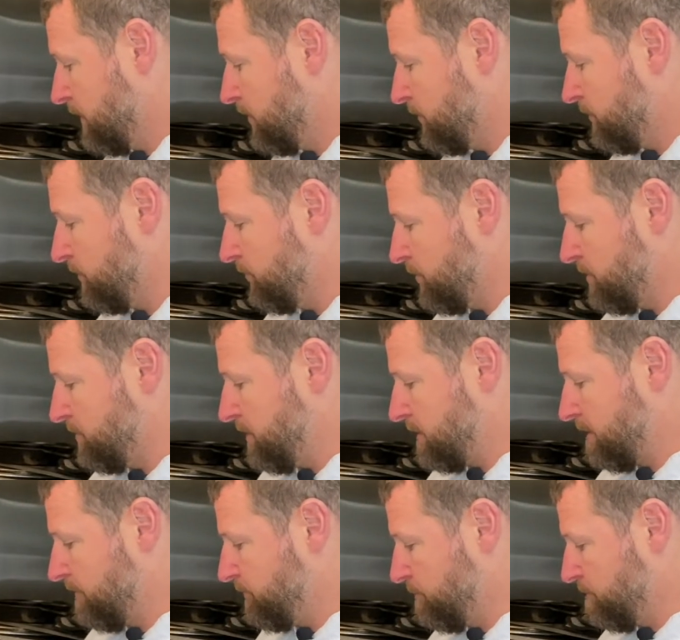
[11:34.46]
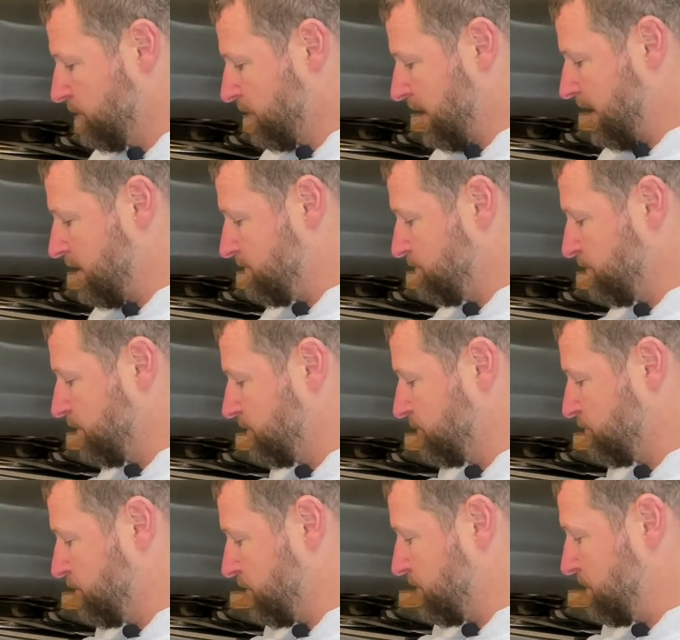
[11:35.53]
So you want to be careful with that,
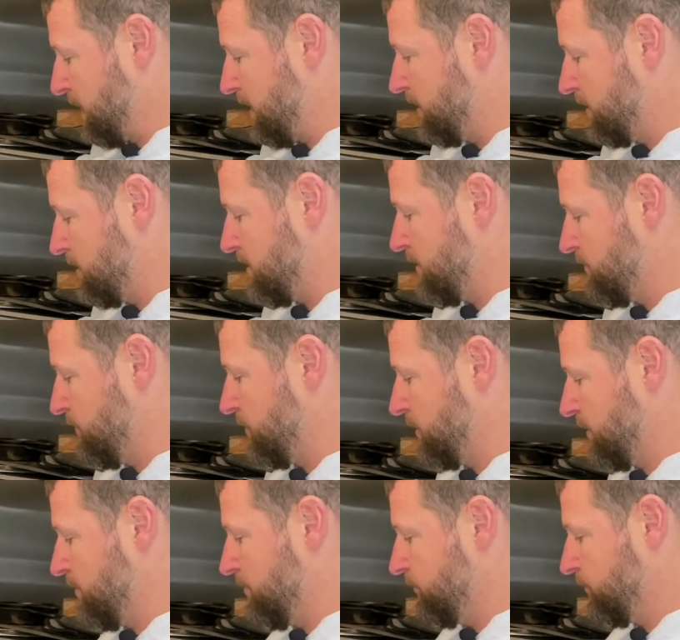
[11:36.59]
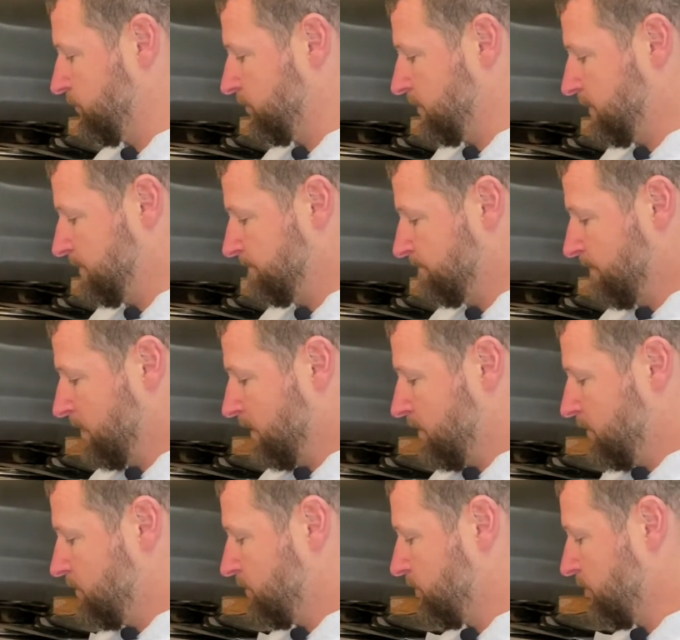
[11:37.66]
plus with the bacon and everything else.
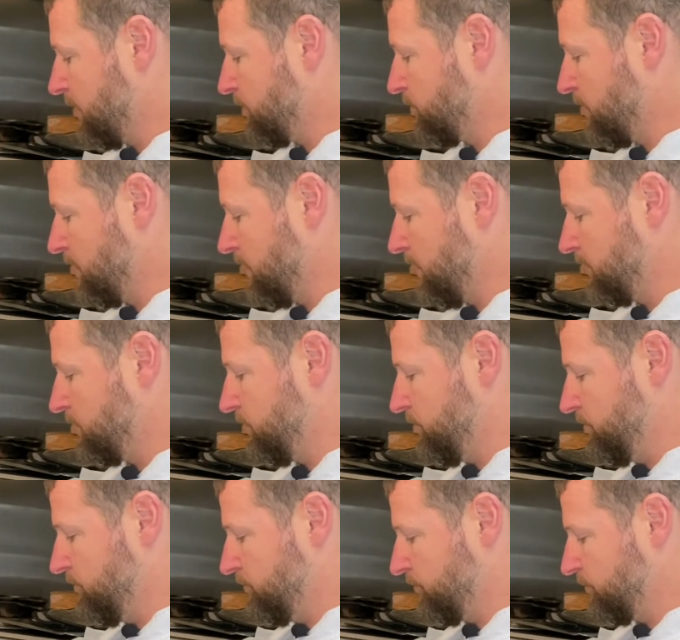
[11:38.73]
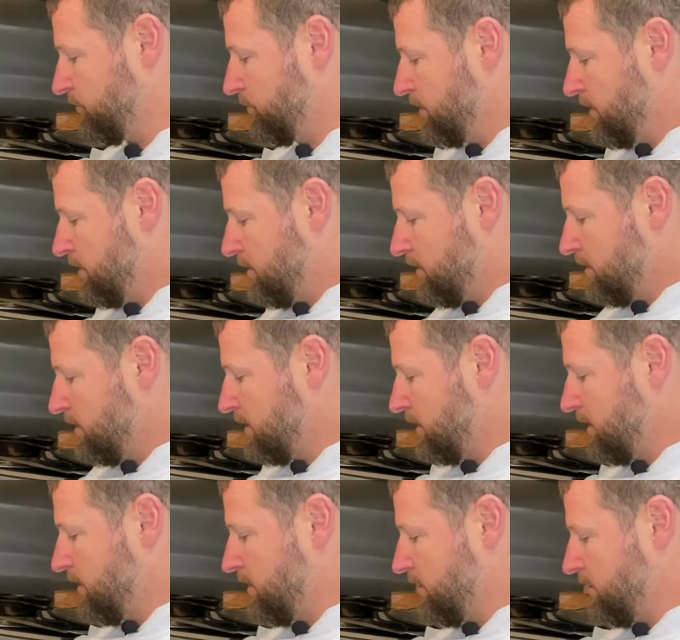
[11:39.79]
So that's why I like to use
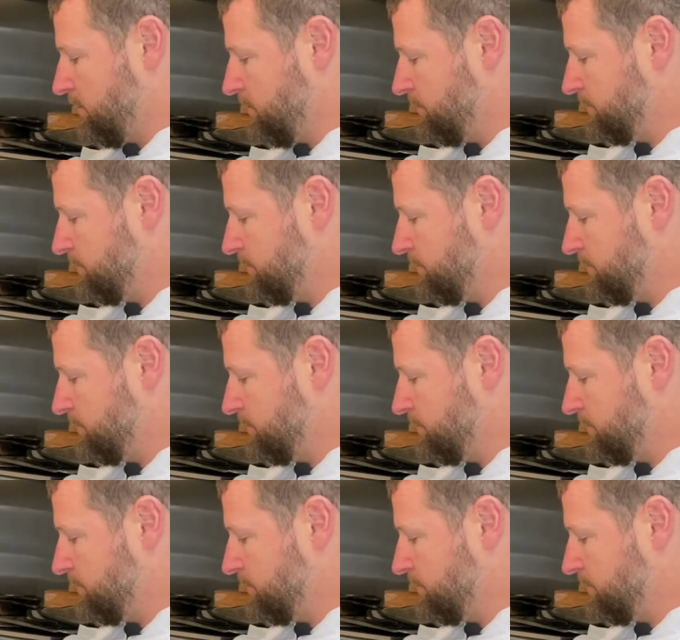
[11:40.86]
a